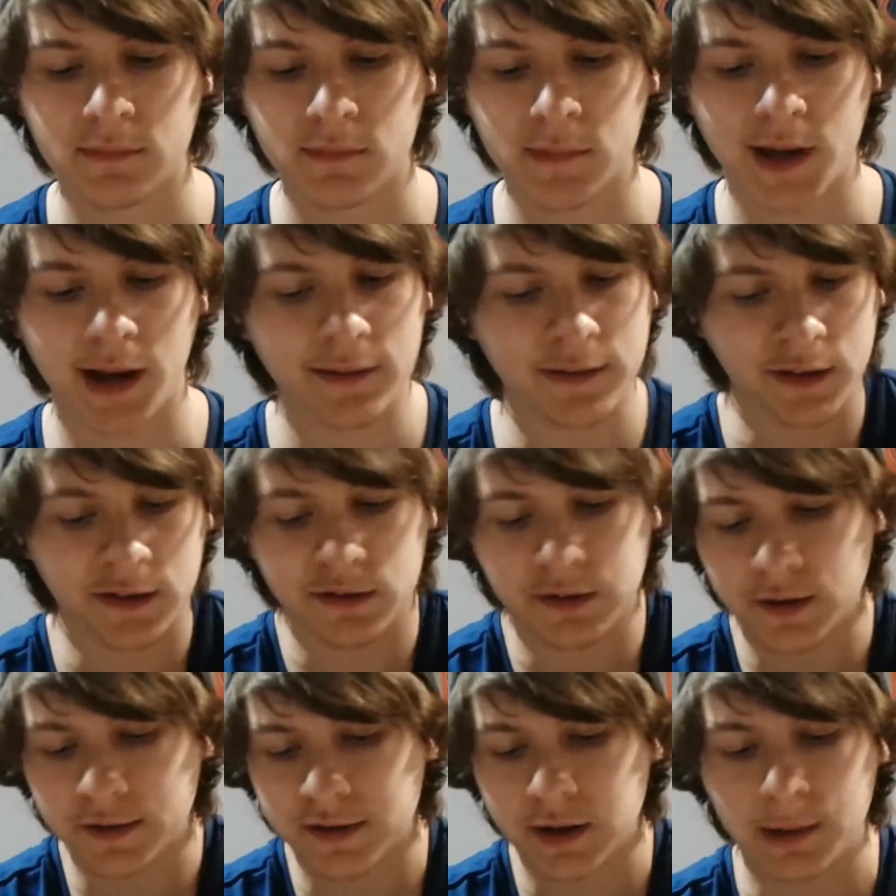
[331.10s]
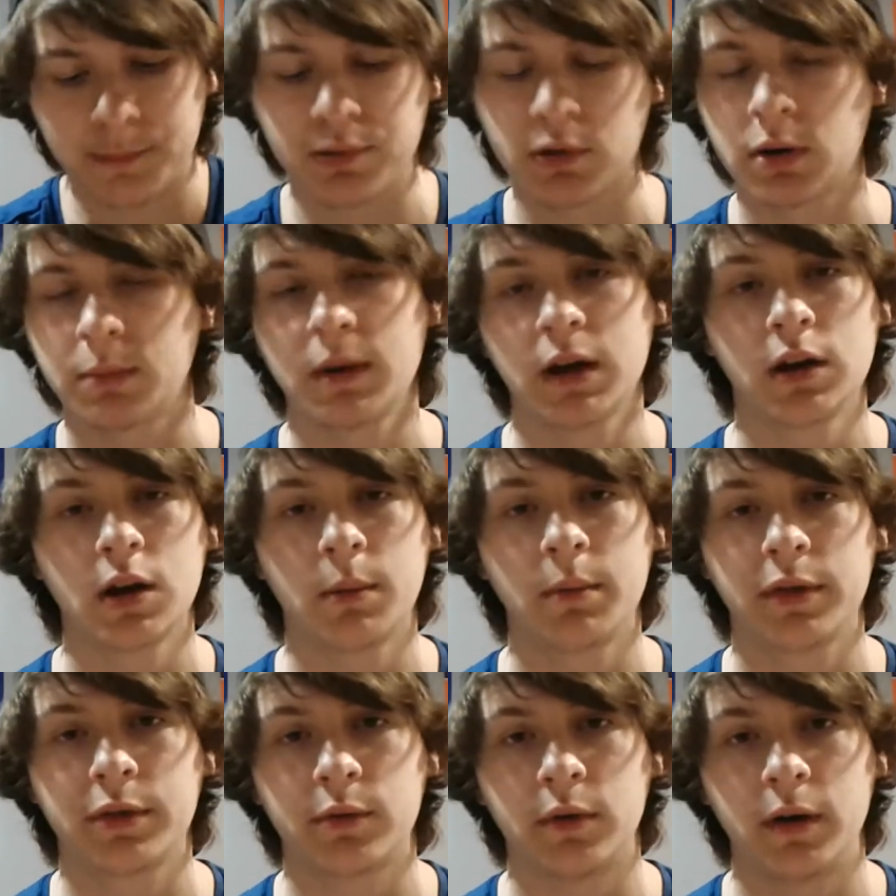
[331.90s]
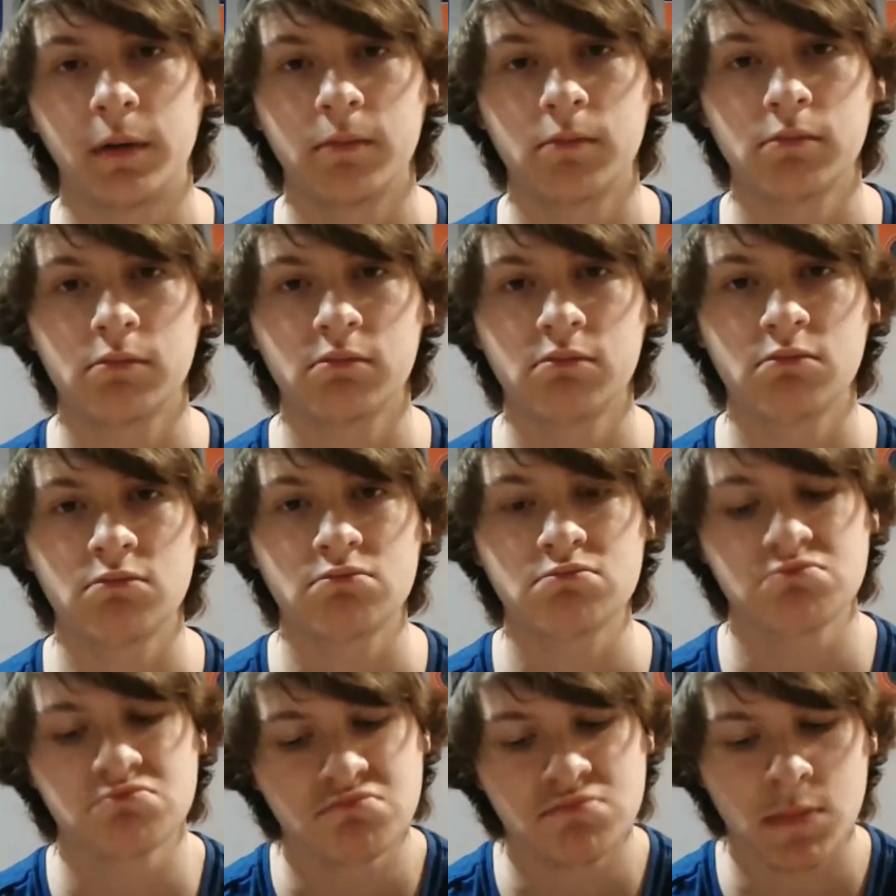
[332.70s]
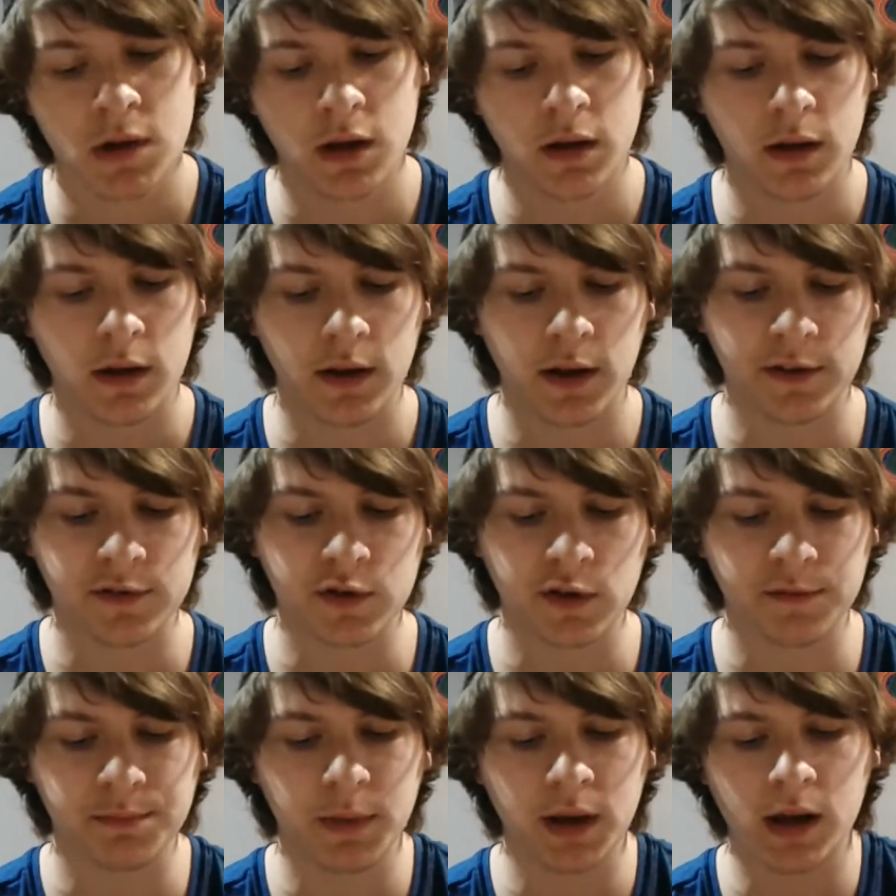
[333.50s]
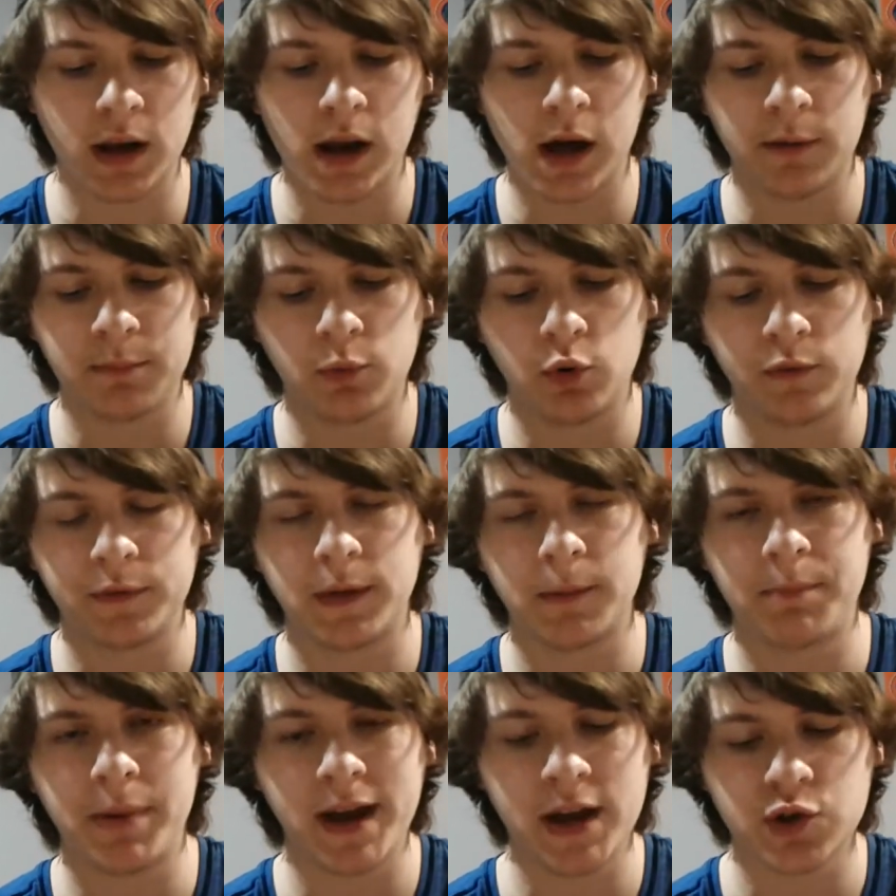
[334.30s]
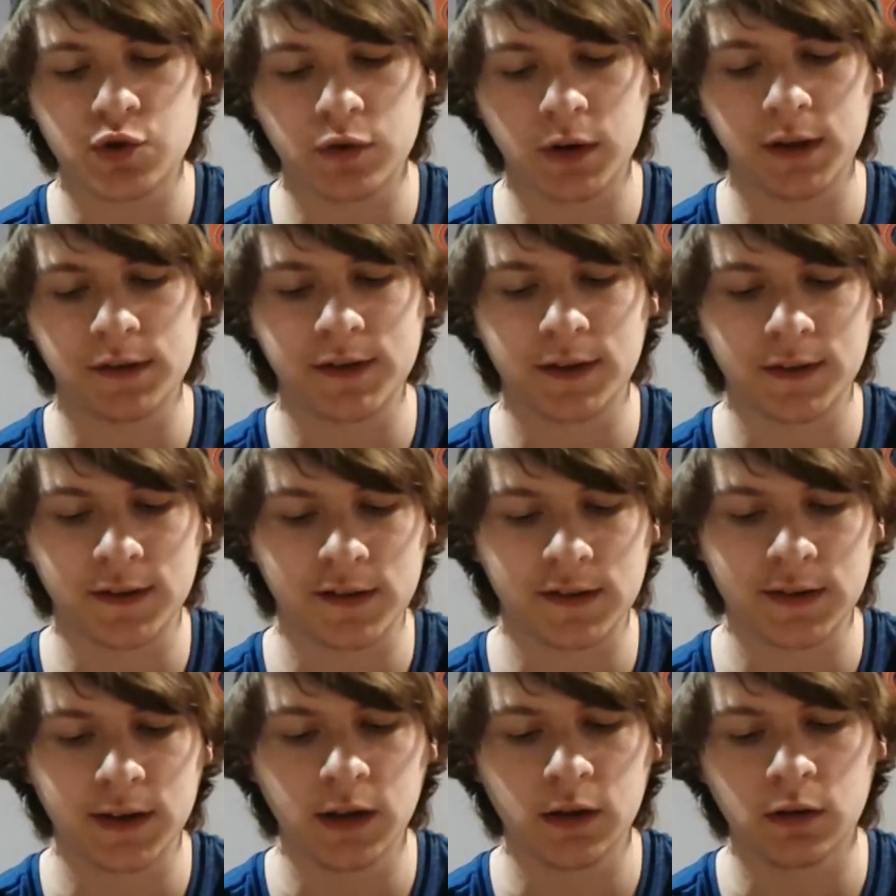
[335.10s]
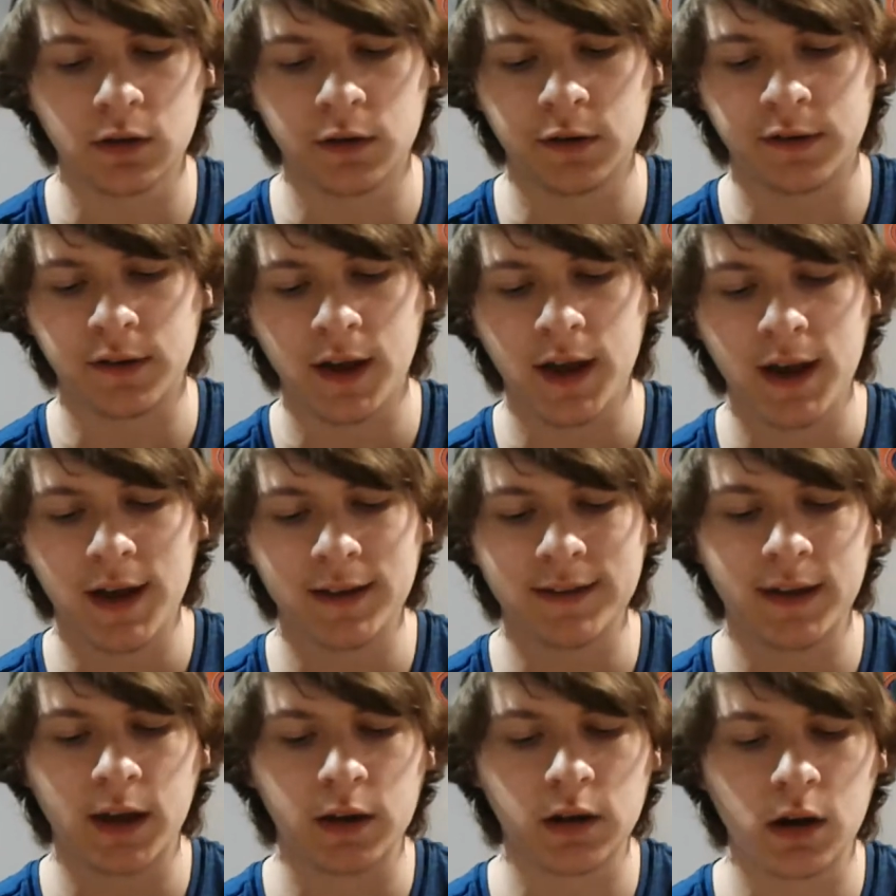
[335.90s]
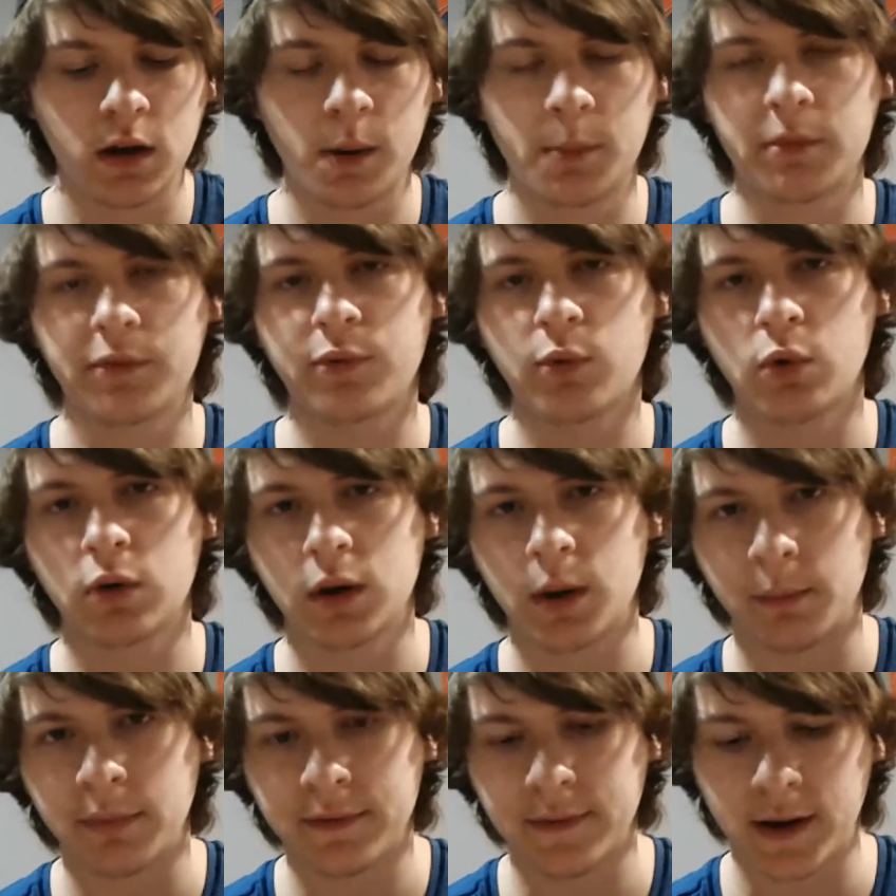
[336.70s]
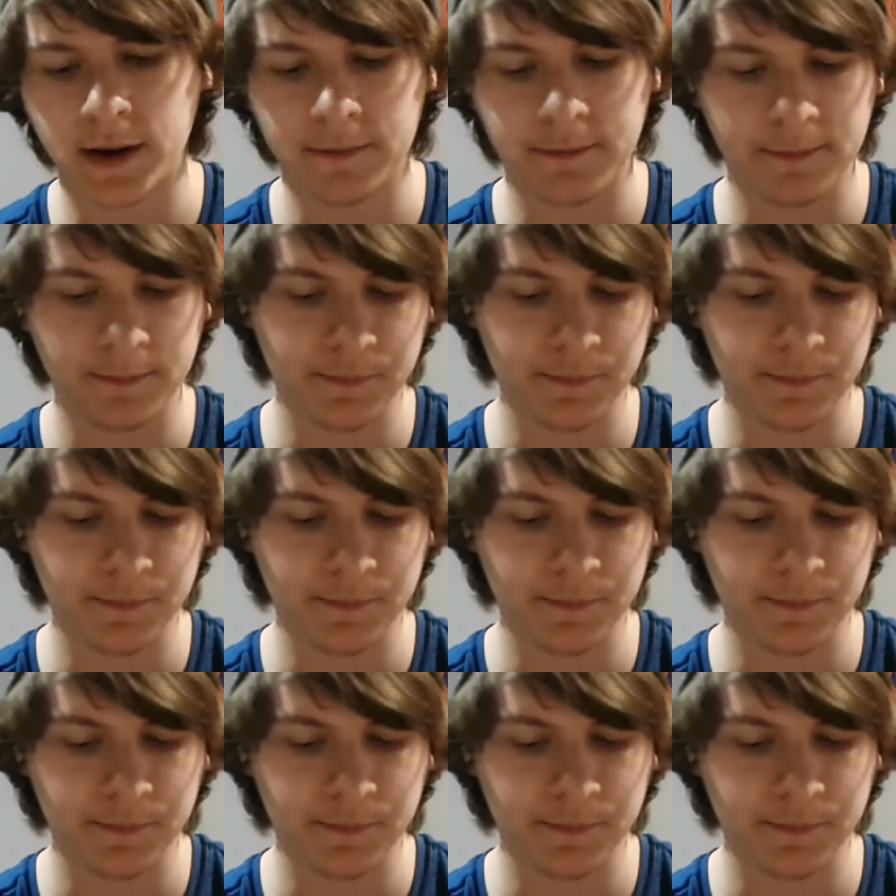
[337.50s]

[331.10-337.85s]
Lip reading: On this list, I put them at number 3. That's just me. And I've moved the Patriots and the Steelers down to number 4 and number 5.